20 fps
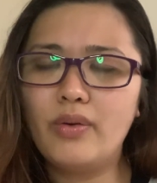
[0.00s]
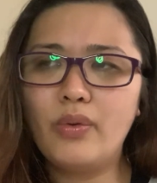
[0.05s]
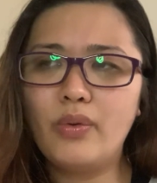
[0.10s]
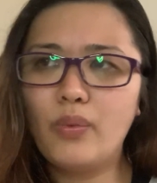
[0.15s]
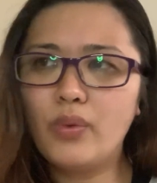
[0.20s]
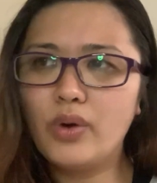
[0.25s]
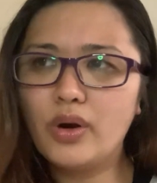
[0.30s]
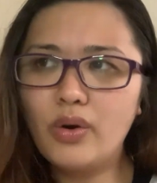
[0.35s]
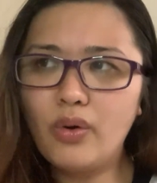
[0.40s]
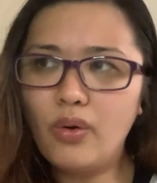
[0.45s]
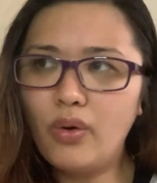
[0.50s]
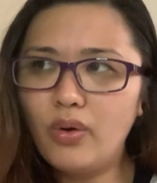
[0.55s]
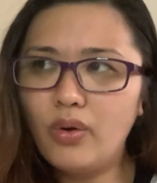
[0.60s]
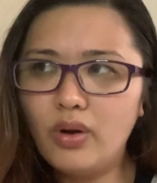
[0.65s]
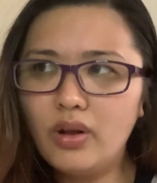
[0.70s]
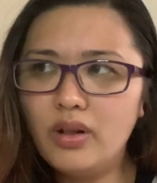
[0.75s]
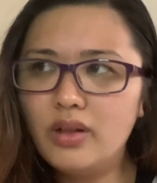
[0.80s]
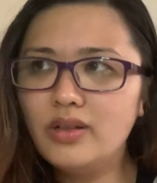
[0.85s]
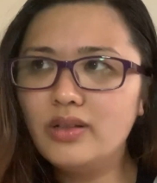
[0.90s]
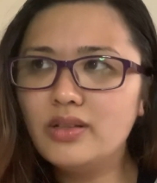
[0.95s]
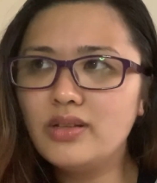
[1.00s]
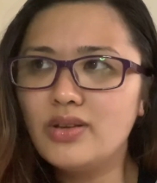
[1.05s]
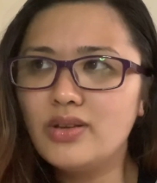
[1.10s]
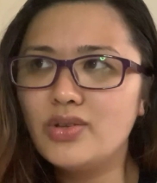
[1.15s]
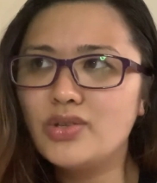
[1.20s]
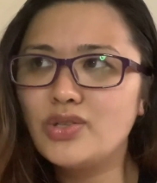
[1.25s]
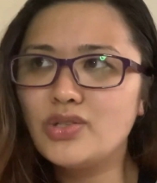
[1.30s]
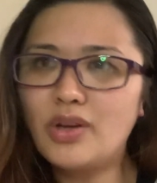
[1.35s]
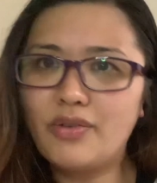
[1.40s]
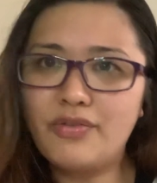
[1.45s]
were all
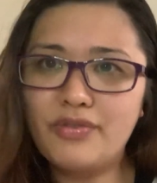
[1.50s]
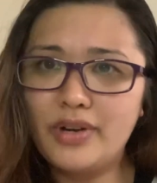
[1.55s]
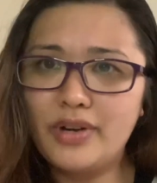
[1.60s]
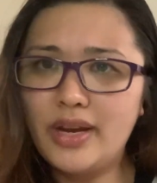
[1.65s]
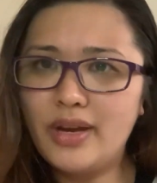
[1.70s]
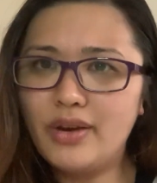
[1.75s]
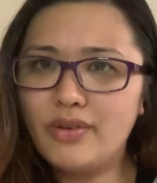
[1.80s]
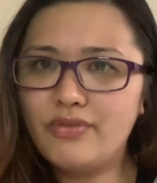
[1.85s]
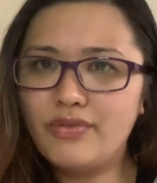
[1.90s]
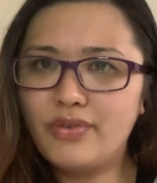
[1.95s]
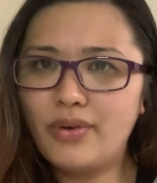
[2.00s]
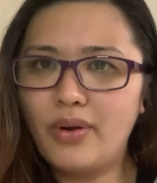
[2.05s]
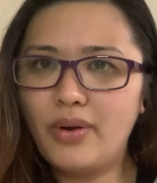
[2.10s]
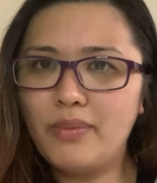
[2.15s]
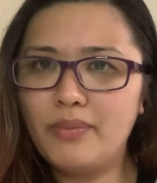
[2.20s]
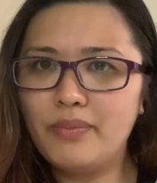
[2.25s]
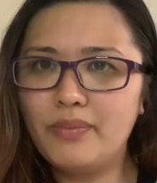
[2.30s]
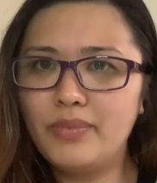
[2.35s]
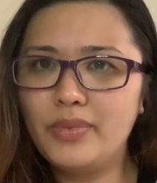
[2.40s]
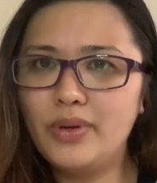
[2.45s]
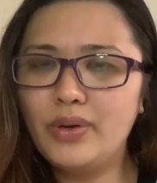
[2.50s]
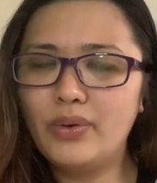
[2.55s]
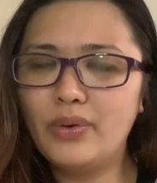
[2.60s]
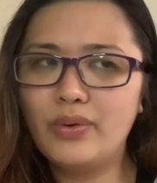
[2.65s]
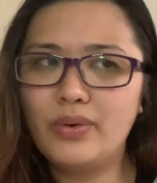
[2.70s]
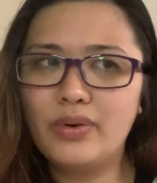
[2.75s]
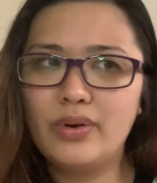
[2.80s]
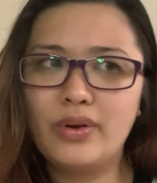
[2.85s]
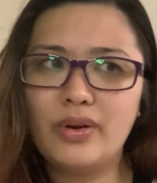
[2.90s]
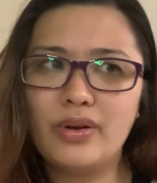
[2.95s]
suffering from, you know,